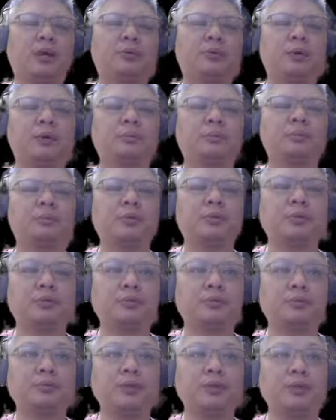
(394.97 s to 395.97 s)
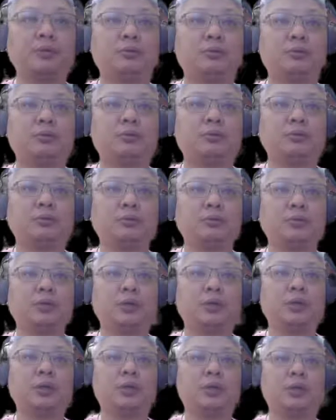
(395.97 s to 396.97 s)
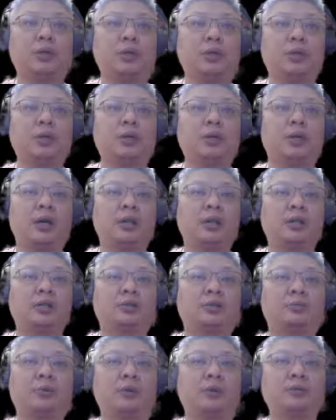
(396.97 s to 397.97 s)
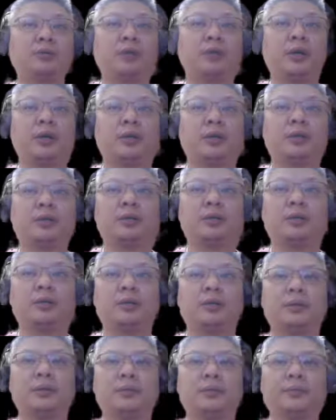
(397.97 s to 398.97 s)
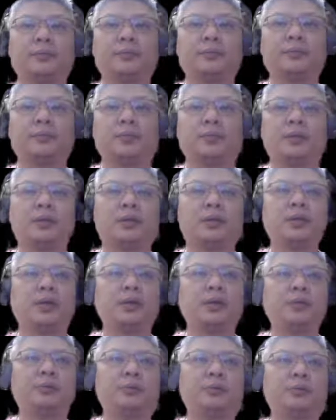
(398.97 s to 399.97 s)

r1 plus 3 to guard his pawn rank. And